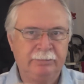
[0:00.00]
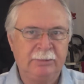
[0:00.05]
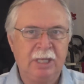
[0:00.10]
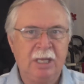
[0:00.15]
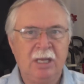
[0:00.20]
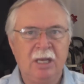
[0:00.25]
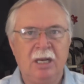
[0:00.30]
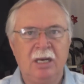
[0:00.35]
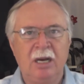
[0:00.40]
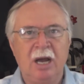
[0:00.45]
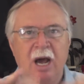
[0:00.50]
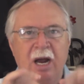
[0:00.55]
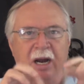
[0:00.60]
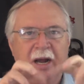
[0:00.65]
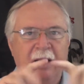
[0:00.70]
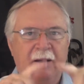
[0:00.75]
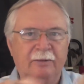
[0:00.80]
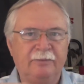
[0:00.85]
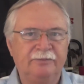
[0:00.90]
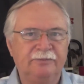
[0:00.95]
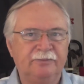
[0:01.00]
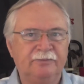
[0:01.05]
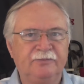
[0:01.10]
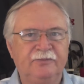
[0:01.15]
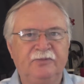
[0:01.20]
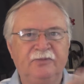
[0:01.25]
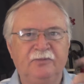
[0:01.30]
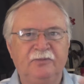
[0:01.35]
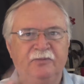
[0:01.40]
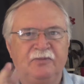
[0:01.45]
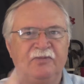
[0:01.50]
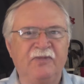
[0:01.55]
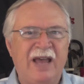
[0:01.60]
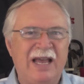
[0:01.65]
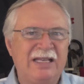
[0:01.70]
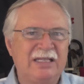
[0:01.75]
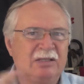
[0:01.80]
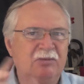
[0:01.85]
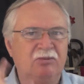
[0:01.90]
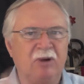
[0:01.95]
A lot of
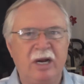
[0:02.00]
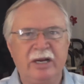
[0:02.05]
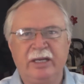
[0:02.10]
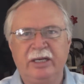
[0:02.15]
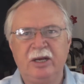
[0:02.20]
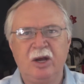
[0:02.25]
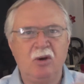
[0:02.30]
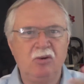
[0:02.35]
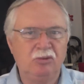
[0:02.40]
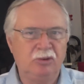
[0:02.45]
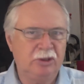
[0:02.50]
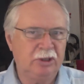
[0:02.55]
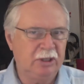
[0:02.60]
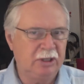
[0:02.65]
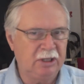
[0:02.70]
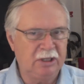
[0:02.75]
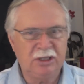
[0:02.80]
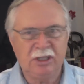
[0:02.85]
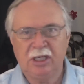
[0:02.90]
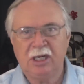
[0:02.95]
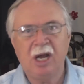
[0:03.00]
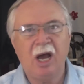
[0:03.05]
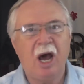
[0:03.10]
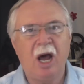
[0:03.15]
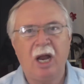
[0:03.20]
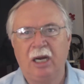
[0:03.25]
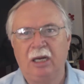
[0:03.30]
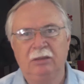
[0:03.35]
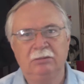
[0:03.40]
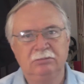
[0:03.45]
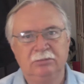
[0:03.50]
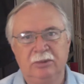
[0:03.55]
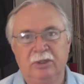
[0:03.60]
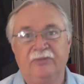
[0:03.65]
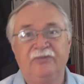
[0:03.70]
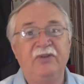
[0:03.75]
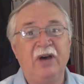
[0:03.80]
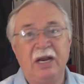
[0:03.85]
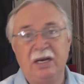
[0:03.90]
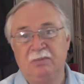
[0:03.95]
fast running notes in a Toccata.
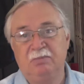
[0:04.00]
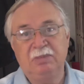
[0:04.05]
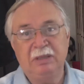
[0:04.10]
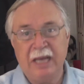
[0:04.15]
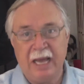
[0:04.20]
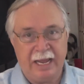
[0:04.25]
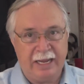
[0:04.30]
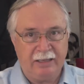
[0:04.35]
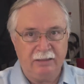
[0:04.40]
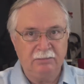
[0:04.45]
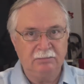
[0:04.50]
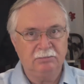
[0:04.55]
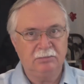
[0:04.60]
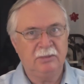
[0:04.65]
They're fun to play.